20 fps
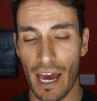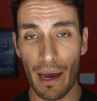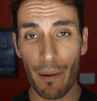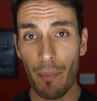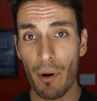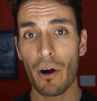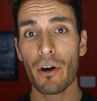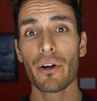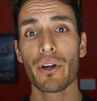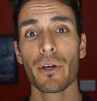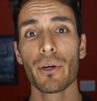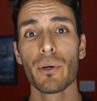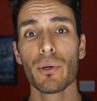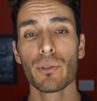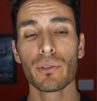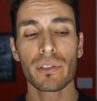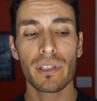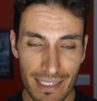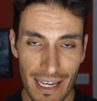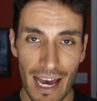MR
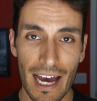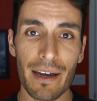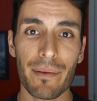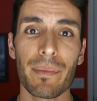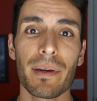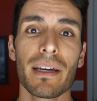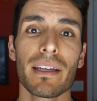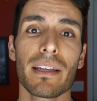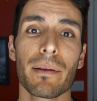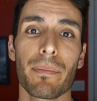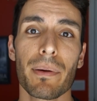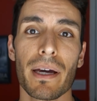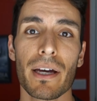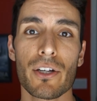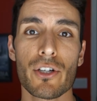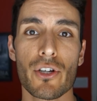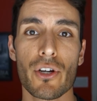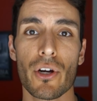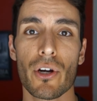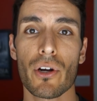News, tag me in the
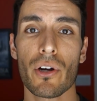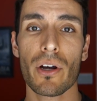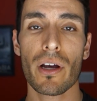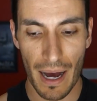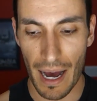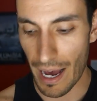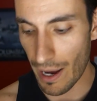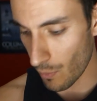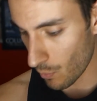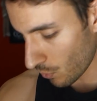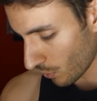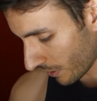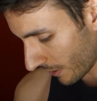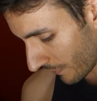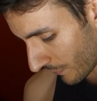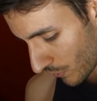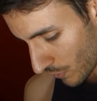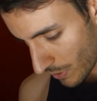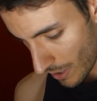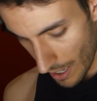picture. I will give you